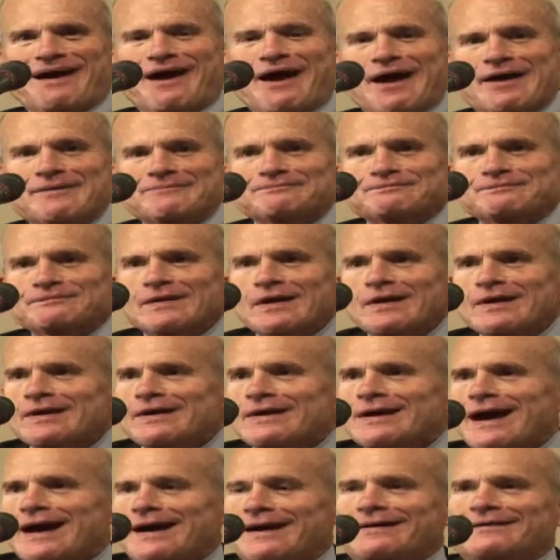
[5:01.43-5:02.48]
All right.
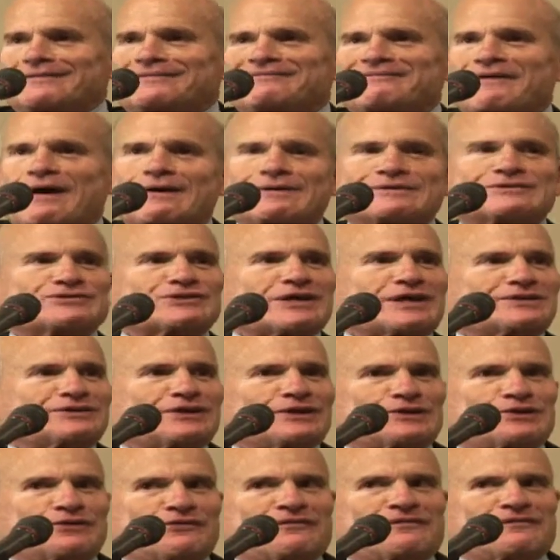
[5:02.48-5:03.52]
Folks, I
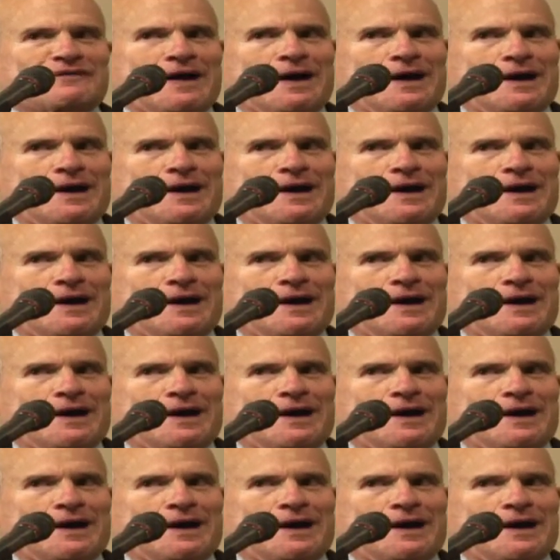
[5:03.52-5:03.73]
think you've